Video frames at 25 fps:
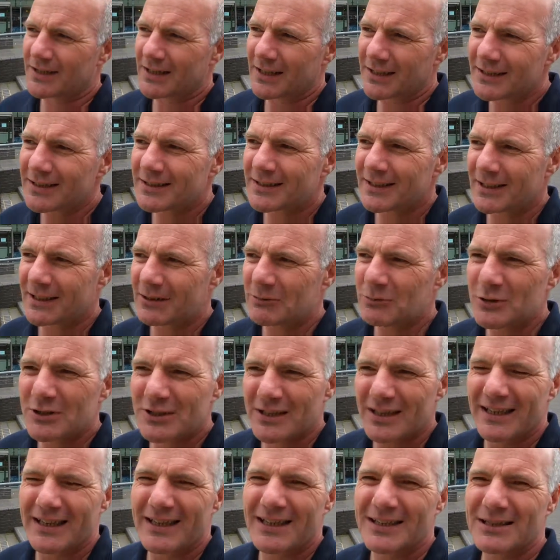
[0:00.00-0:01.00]
The other thing I would
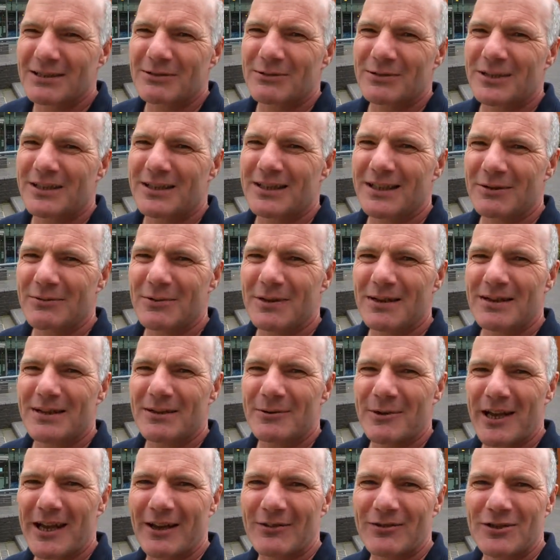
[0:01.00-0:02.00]
say is that the thing
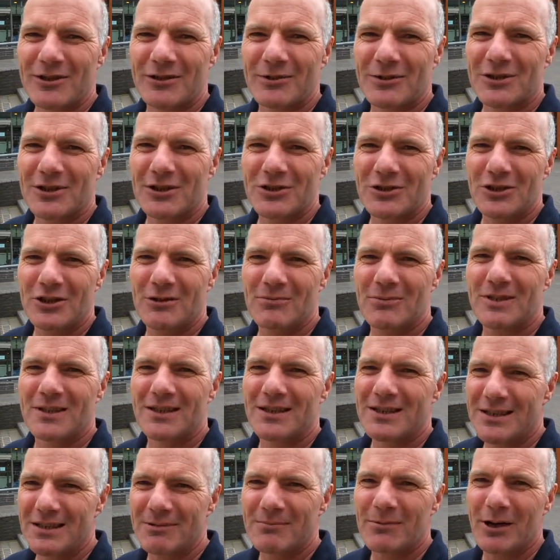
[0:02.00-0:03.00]
we have to do as
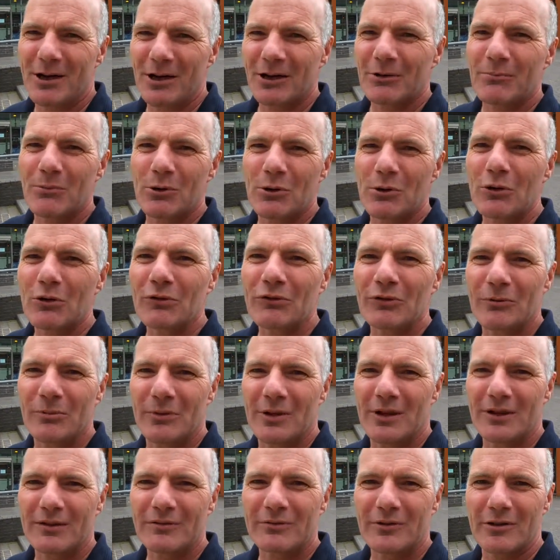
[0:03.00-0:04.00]
consumers is demand more
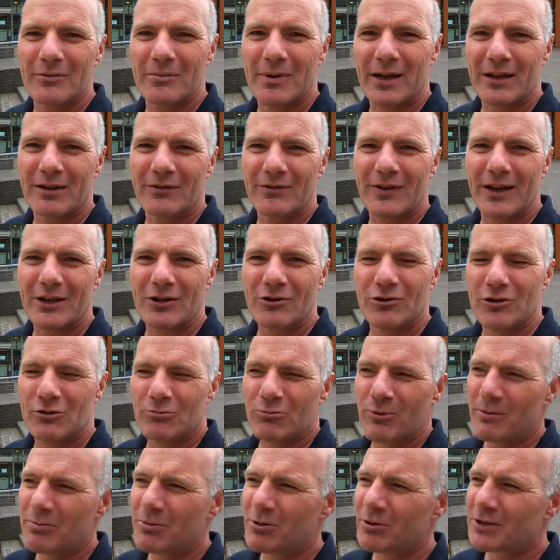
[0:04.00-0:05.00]
from the
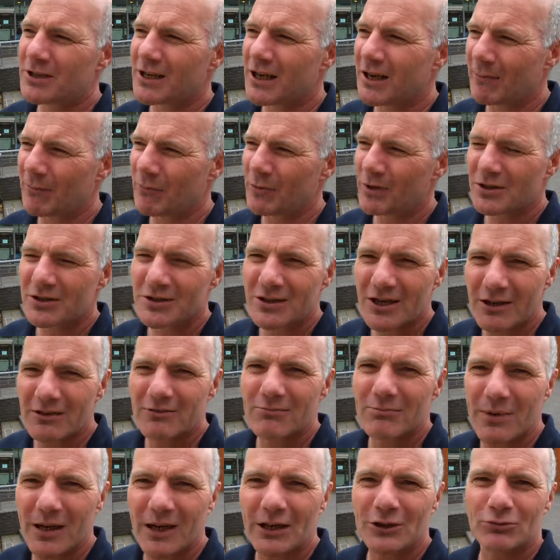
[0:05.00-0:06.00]
manufacturers. We put up with
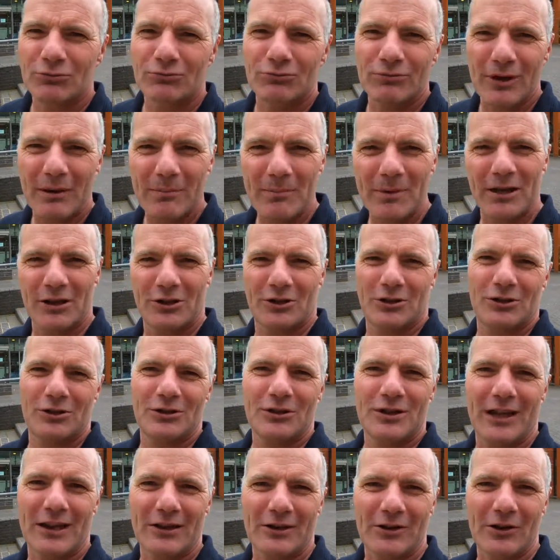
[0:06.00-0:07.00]
so much
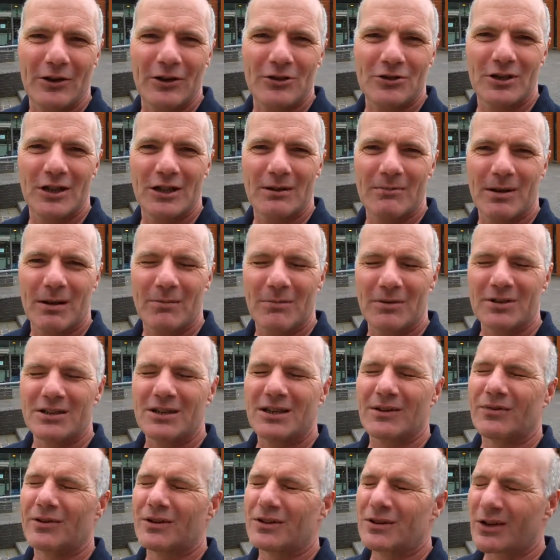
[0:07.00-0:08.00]
rubbish technology at the moment,
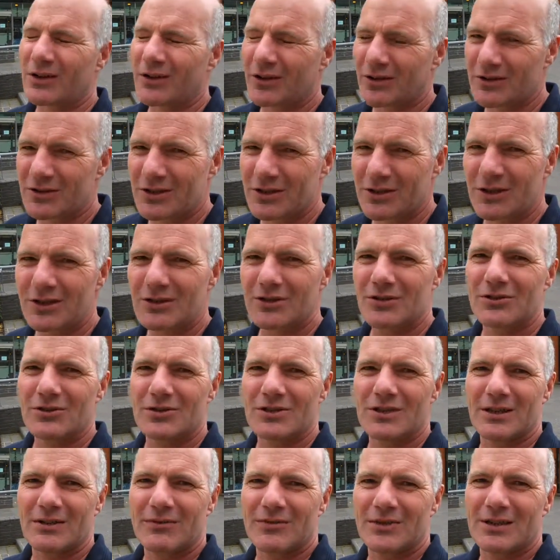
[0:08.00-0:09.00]
stuff that's hard to
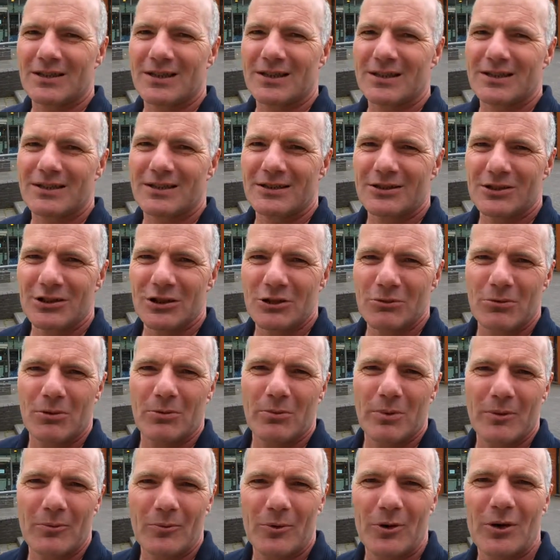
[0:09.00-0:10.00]
use, stuff that doesn't do
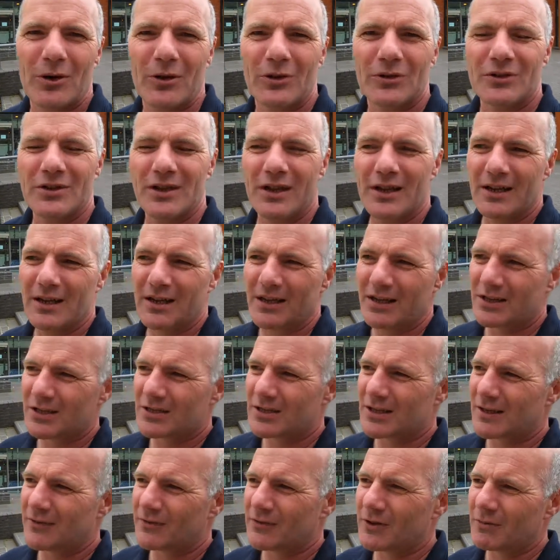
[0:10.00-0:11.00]
what we want,
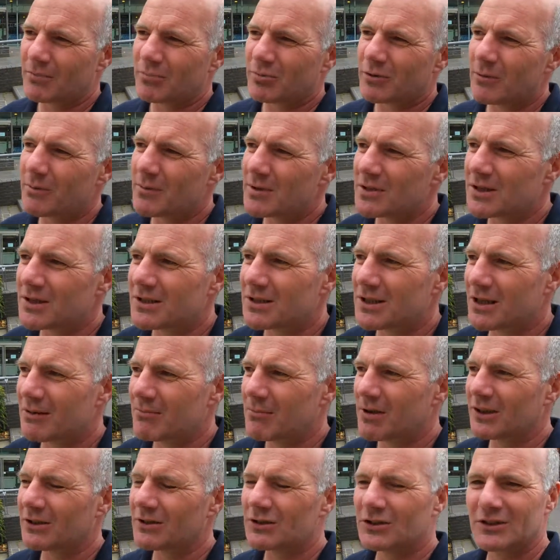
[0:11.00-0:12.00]
stuff that promises
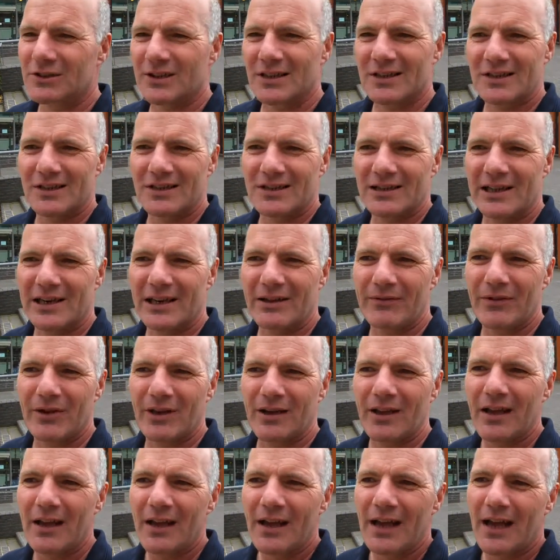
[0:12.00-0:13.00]
so much and doesn't
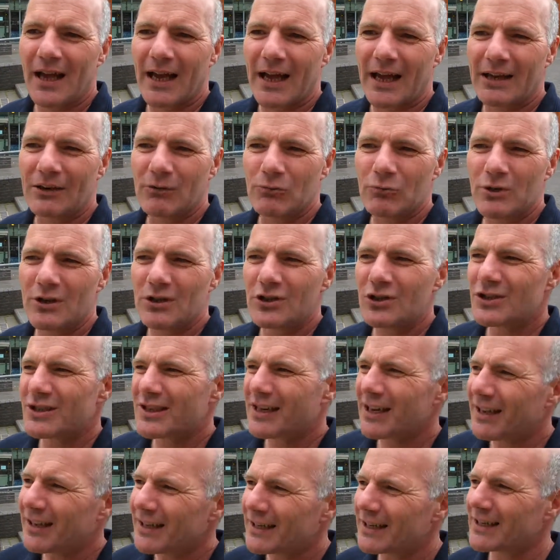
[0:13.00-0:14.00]
deliver, and we
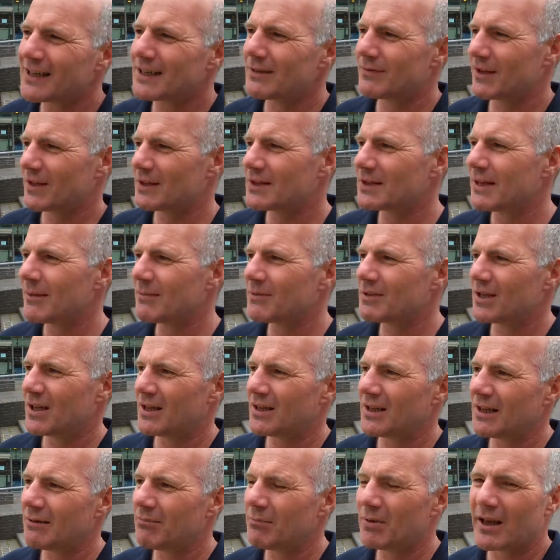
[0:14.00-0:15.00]
just kind of accept it
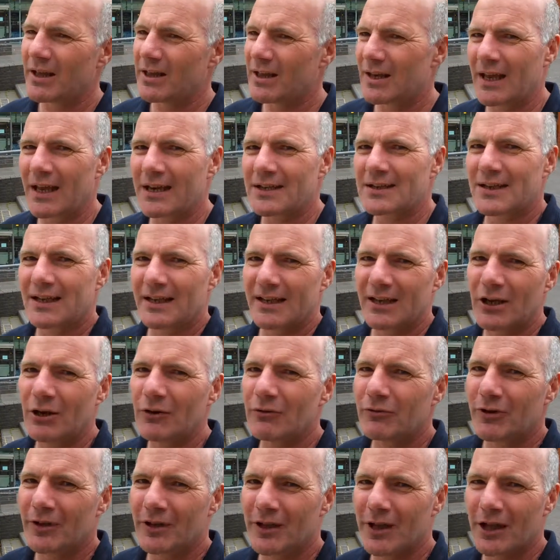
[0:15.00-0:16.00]
and then buy the next thing they
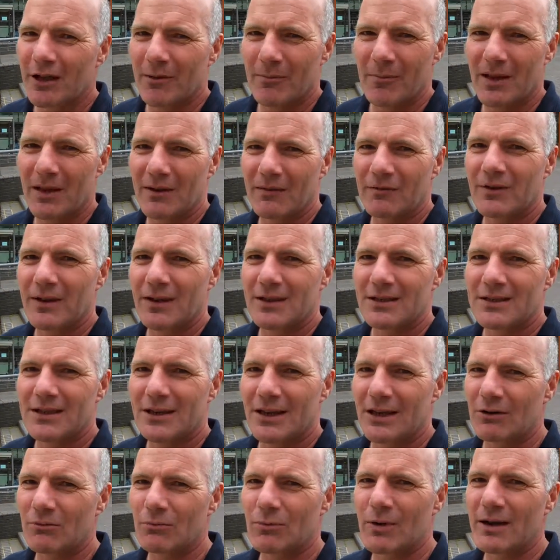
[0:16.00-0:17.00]
offer in the hope they fixed
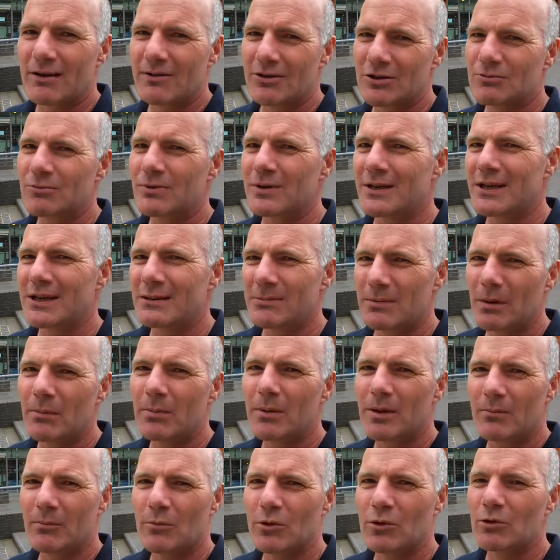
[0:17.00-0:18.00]
it, whereas we need to be a
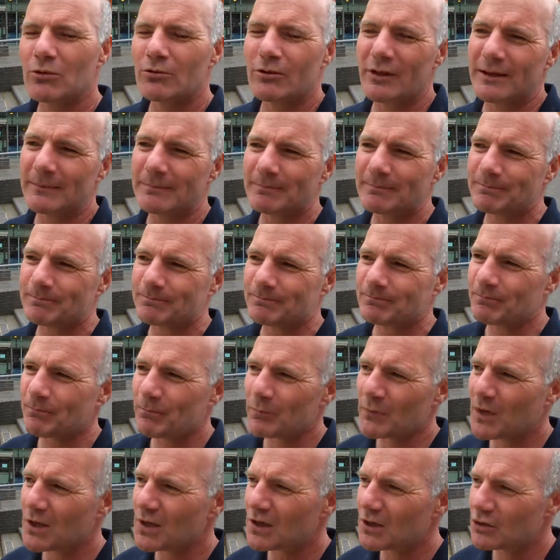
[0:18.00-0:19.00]
bit more
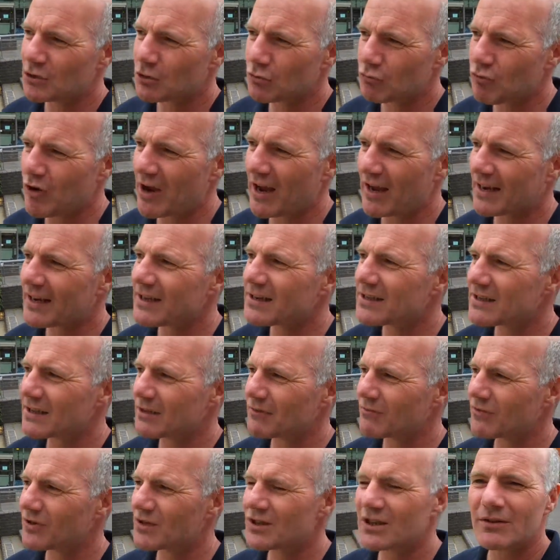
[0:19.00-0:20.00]
direct
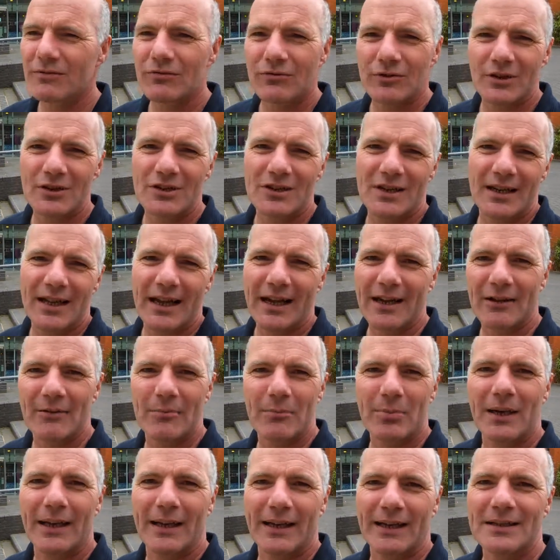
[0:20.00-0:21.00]
and vociferous in our
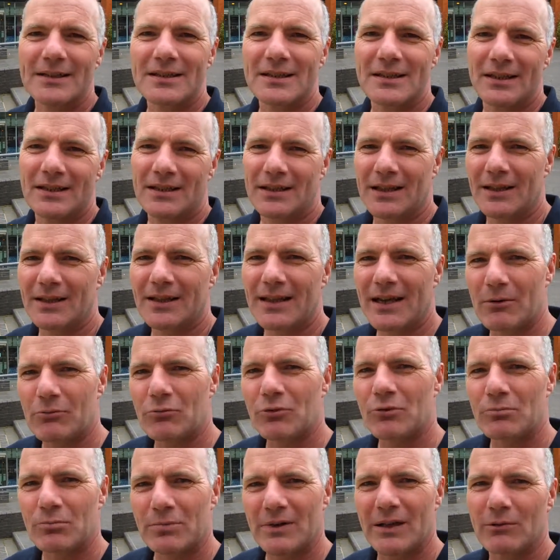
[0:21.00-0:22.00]
complaints, and
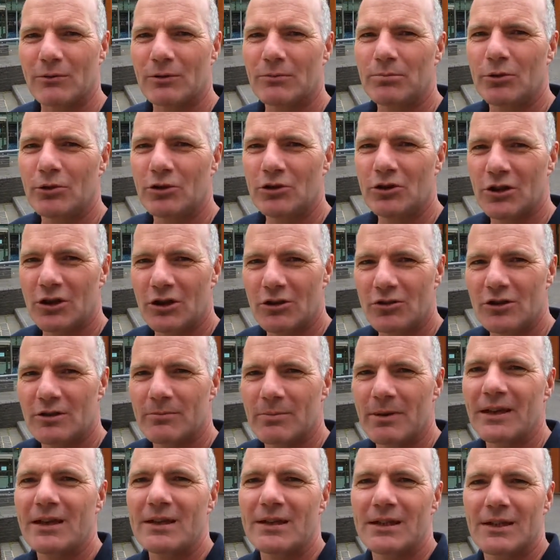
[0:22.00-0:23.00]
that would push the
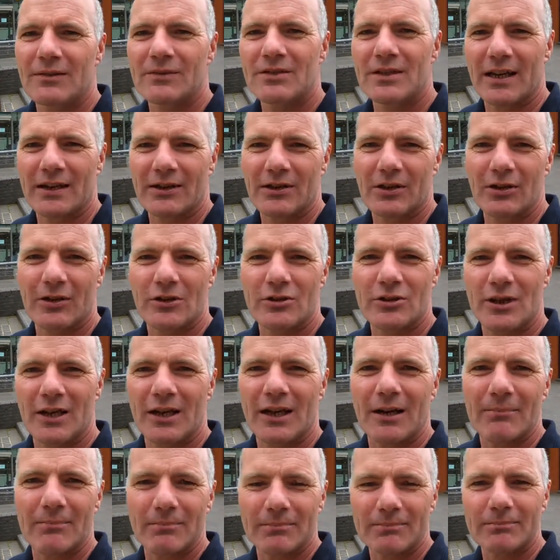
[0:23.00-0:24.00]
usability of
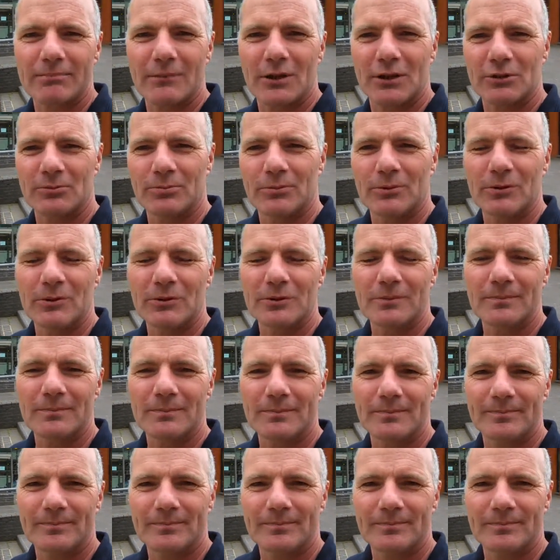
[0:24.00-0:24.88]
technology up much more.